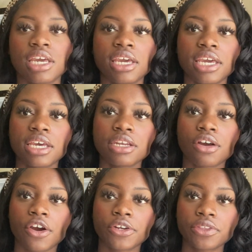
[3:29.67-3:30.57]
And
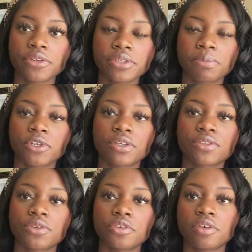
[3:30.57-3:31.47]
authors'
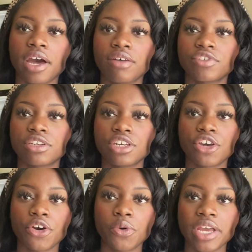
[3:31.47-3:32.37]
books who you have
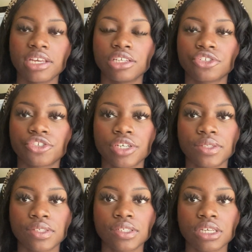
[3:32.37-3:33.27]
no
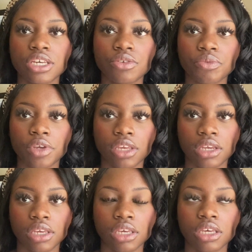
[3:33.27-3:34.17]
interest in
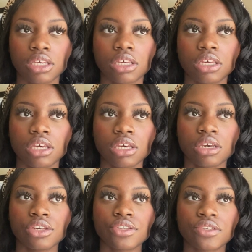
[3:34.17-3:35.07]
reading.
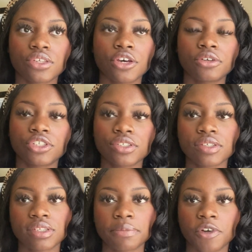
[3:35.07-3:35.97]
So just
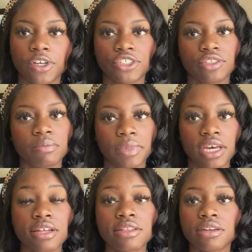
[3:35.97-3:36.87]
the same question,
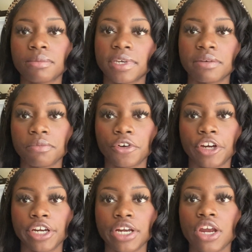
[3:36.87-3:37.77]
but a little bit
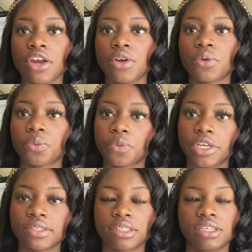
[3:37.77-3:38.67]
more
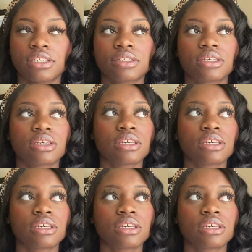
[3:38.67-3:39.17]
recent.